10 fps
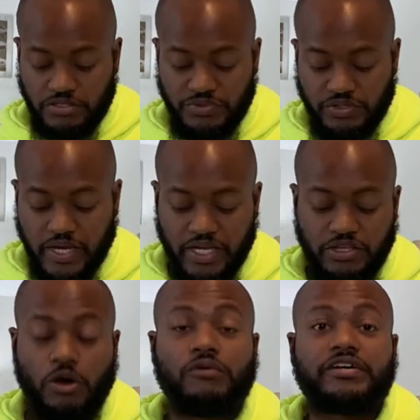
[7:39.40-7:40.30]
gonna add the
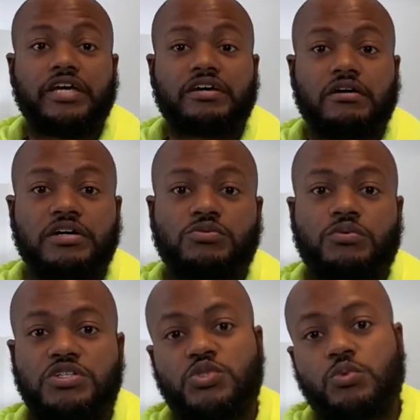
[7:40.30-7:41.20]
overhead cost, which is
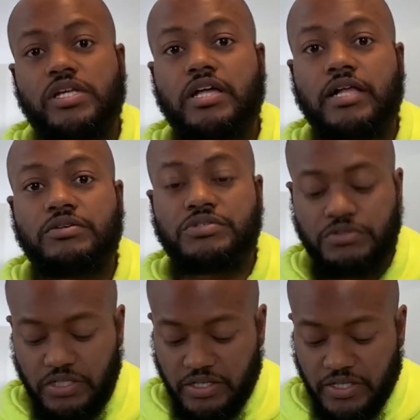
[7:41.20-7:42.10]
$20
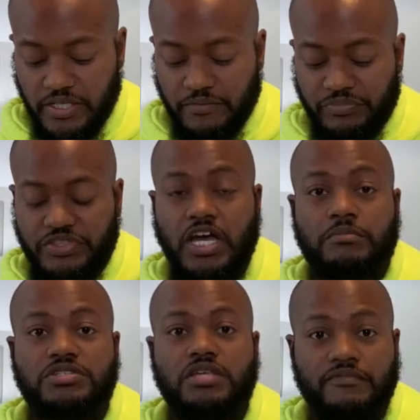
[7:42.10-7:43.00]
times
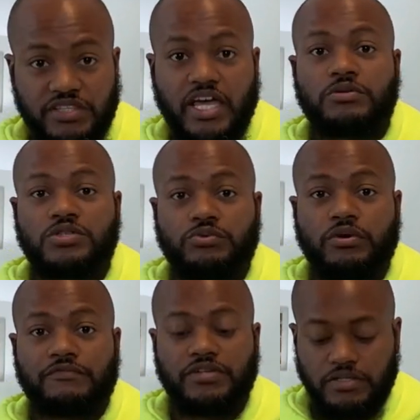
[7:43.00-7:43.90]
7,000 square
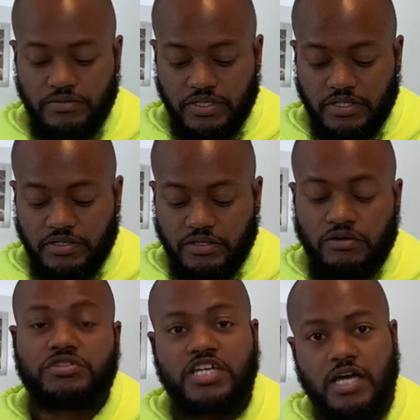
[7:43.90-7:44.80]
feet, or
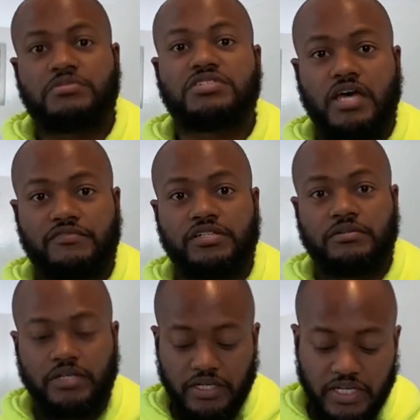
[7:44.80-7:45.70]
times 7,
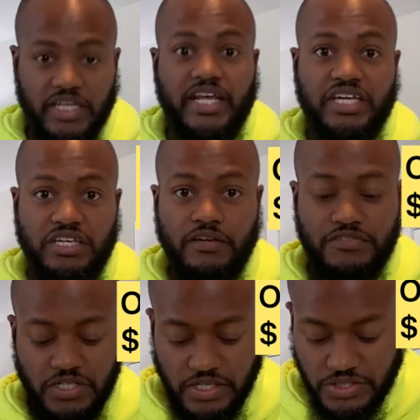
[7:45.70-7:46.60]
and that gives
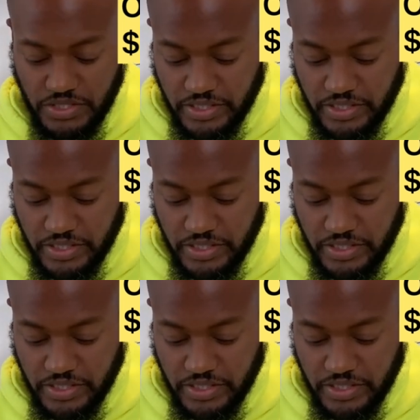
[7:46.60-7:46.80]
us